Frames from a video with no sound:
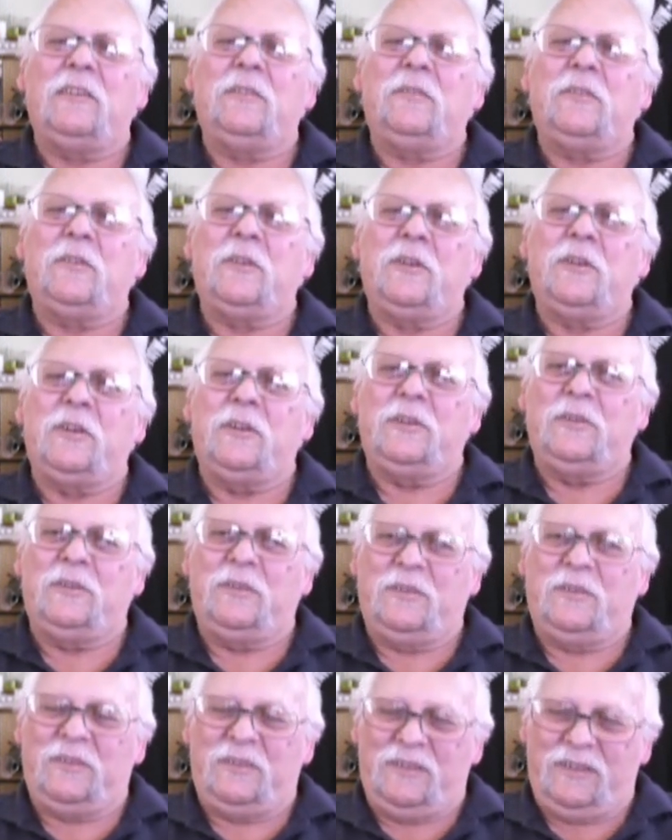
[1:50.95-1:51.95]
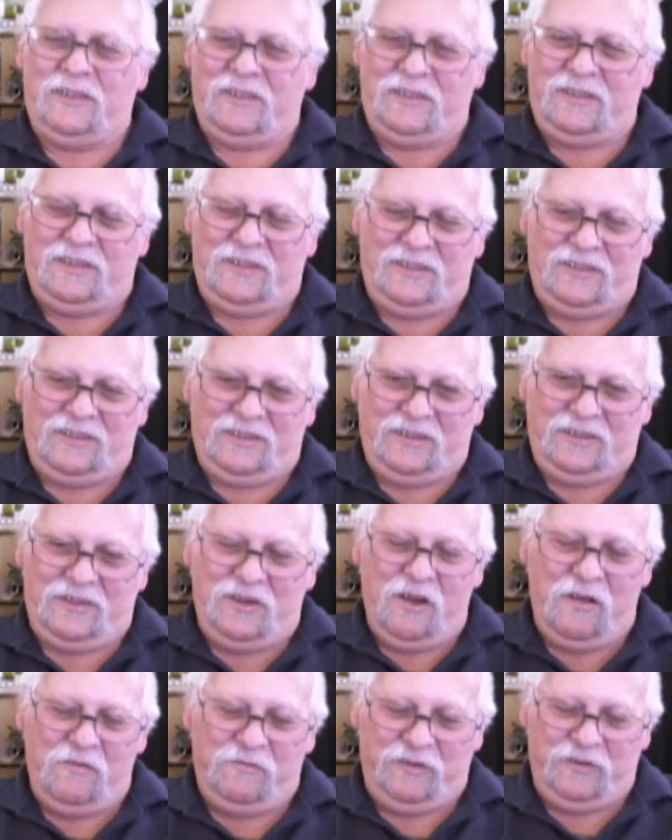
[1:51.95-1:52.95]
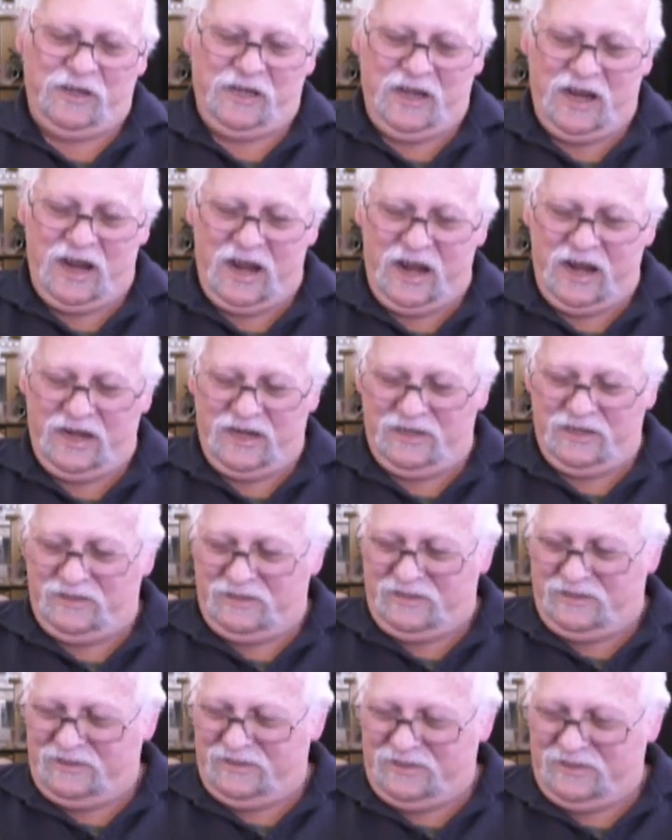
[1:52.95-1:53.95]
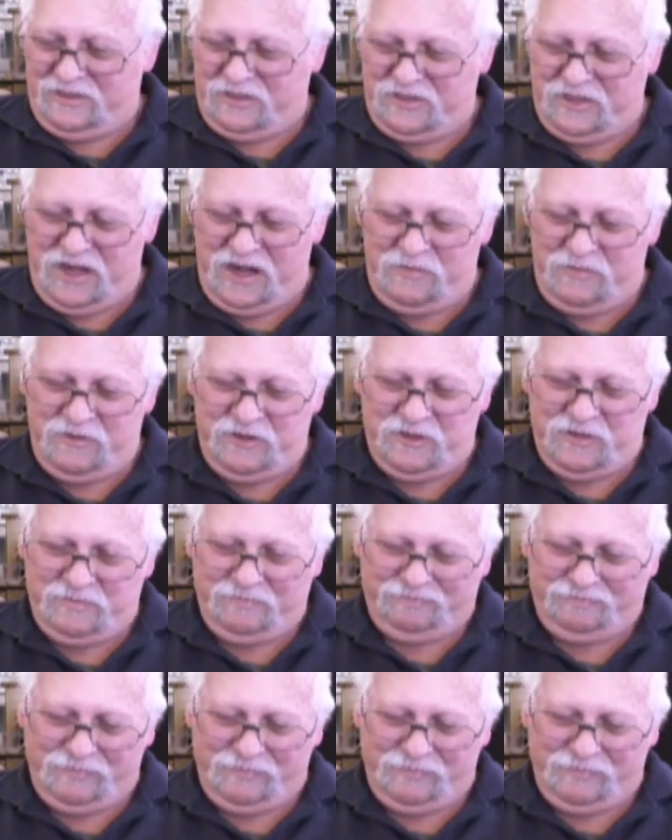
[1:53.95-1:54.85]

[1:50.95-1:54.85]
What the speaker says: for coffee, cake, and a sandwich.